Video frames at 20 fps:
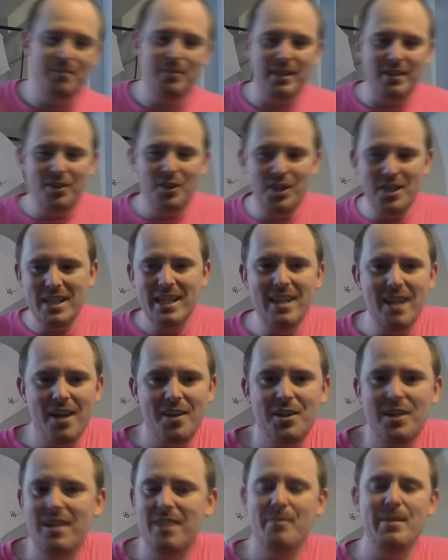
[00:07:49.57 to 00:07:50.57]
but thirteen
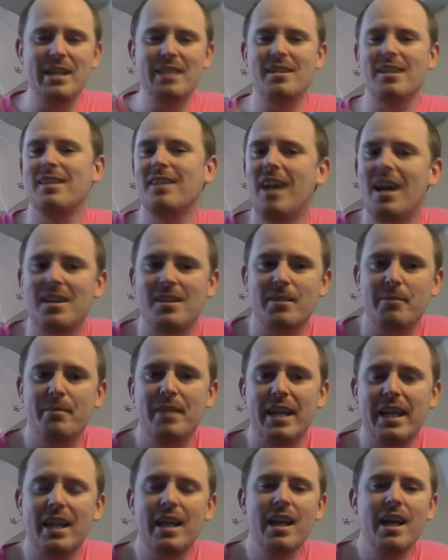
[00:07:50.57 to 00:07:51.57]
hundred means a lot to
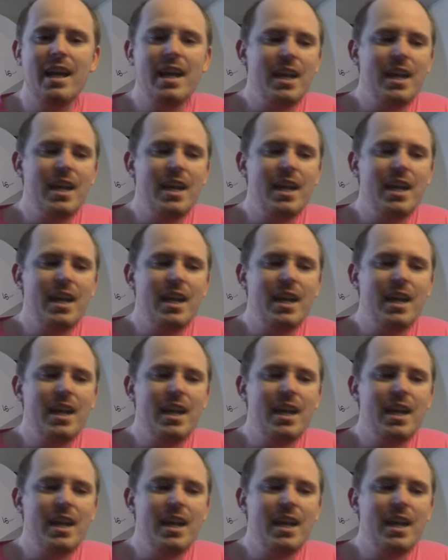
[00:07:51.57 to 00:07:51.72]
me.